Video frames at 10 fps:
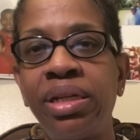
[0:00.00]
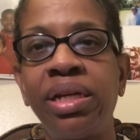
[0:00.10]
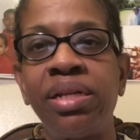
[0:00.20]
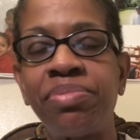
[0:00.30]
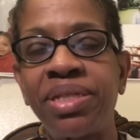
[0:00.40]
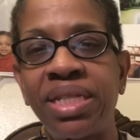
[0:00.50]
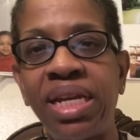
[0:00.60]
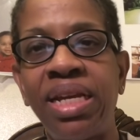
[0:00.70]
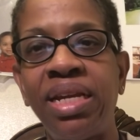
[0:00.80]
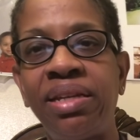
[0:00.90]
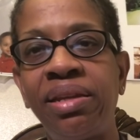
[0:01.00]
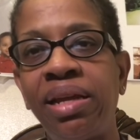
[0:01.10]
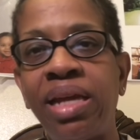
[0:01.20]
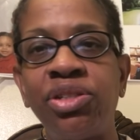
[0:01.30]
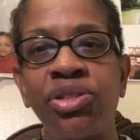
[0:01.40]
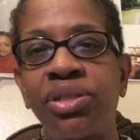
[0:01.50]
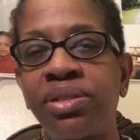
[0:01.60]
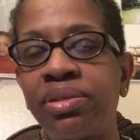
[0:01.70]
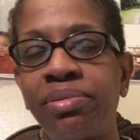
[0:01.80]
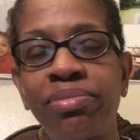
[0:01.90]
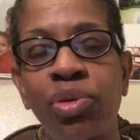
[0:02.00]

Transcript: and obscene and just